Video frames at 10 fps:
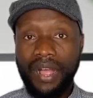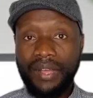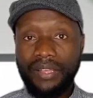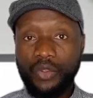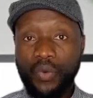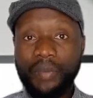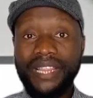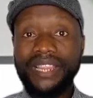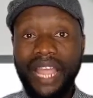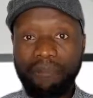will be
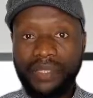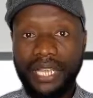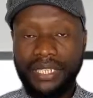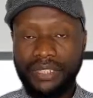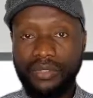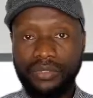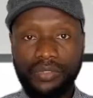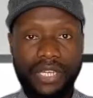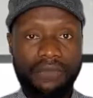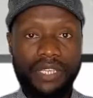tempted to
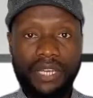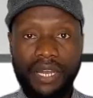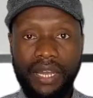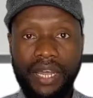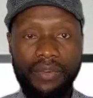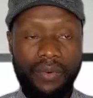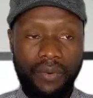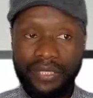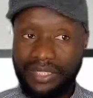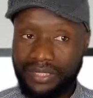drive the car. I know
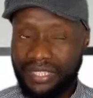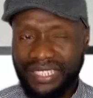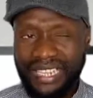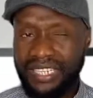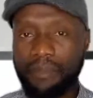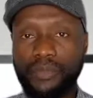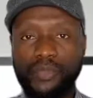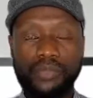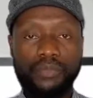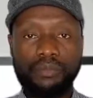it has happened
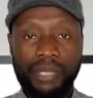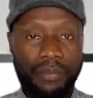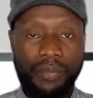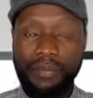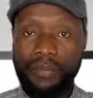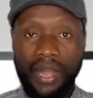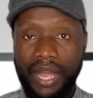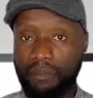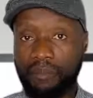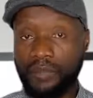to many people.
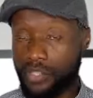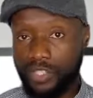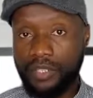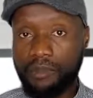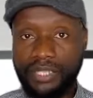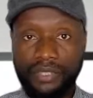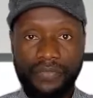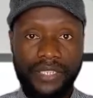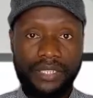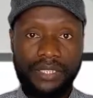I'm using myself
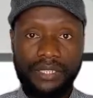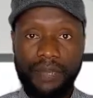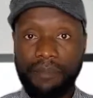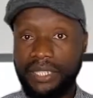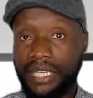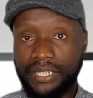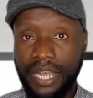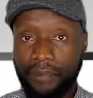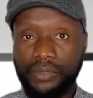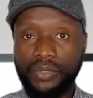as an example. It has
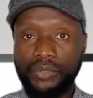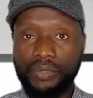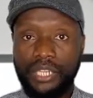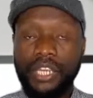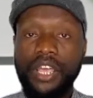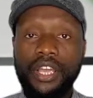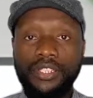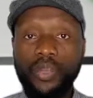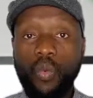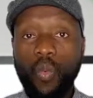happened to me.
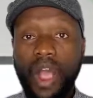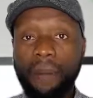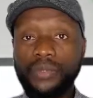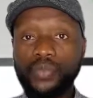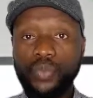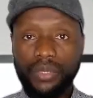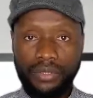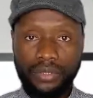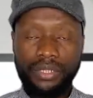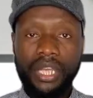So what happened was,